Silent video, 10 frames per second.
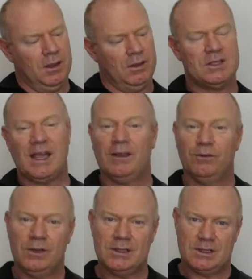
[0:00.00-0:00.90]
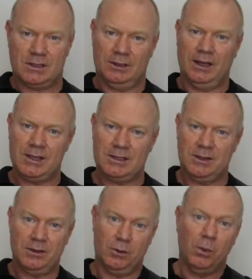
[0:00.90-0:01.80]
the sake of this
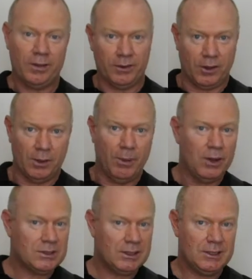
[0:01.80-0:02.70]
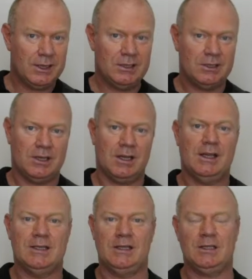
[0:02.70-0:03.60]
lesson, and the one that I mostly teach
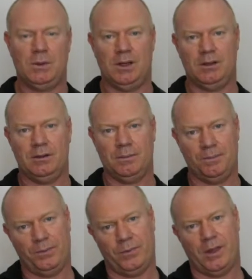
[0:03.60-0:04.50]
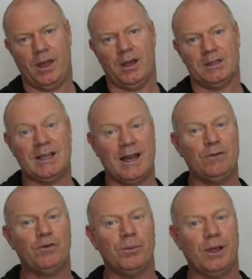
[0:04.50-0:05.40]
is this one,
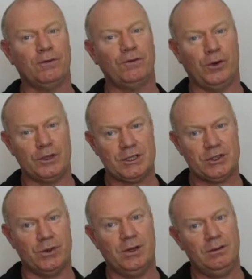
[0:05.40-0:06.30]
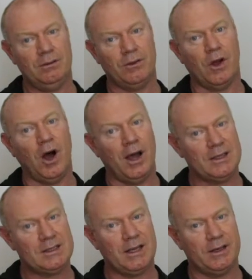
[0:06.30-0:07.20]
starting from our first string, the
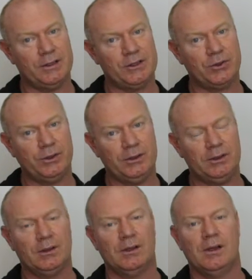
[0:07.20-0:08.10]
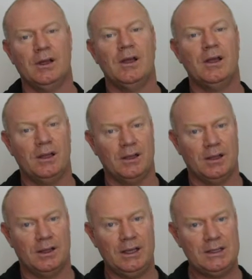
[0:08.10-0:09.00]
highest sounding string.
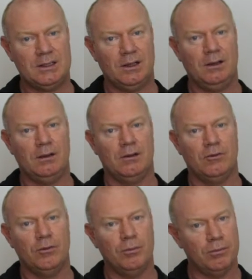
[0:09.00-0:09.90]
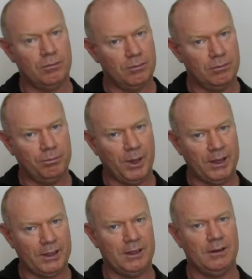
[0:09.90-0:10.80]
Easter
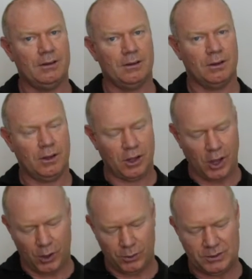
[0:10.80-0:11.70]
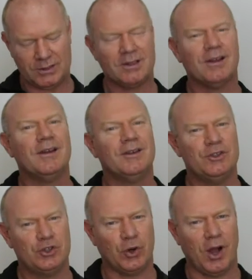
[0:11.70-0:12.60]
bunny goes
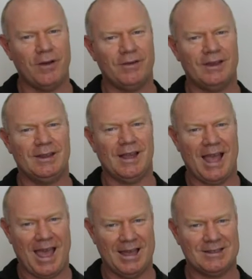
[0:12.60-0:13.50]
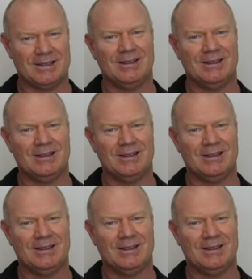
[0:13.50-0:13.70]
driving at